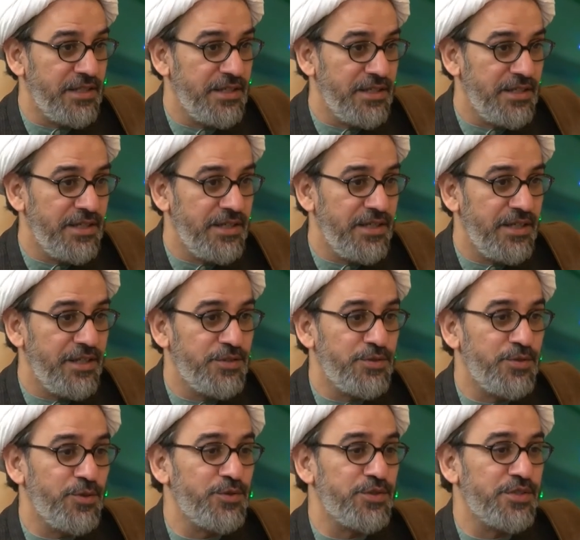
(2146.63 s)
It's
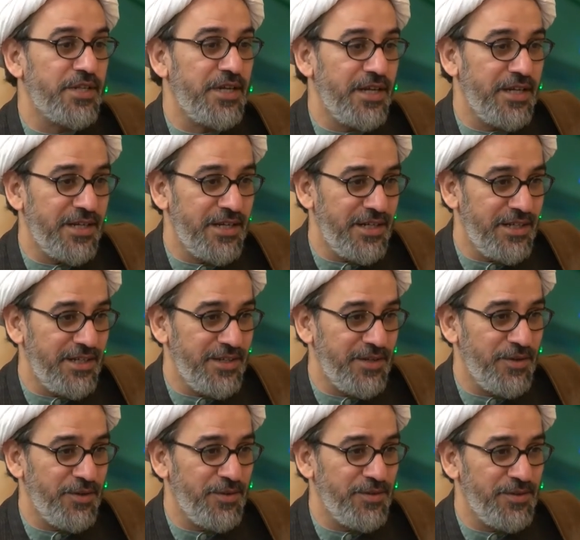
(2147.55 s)
so scary,
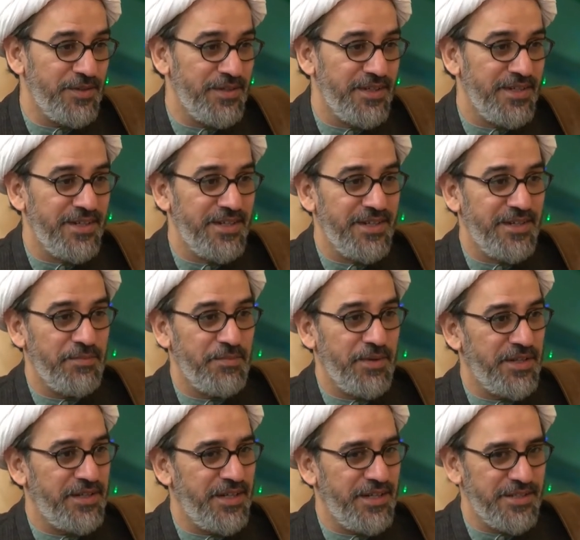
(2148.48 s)

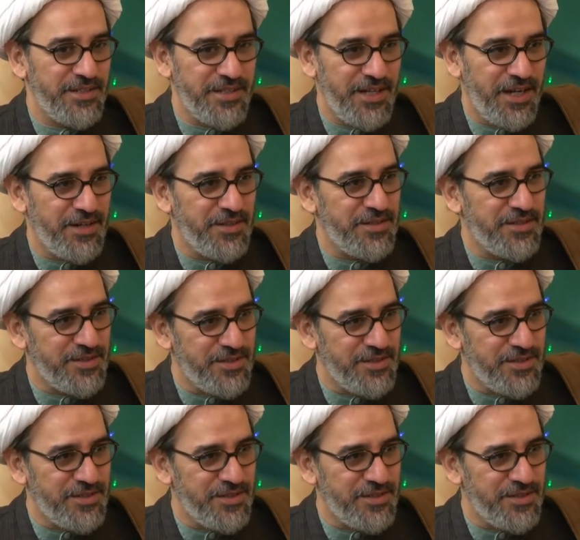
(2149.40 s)
but there is that,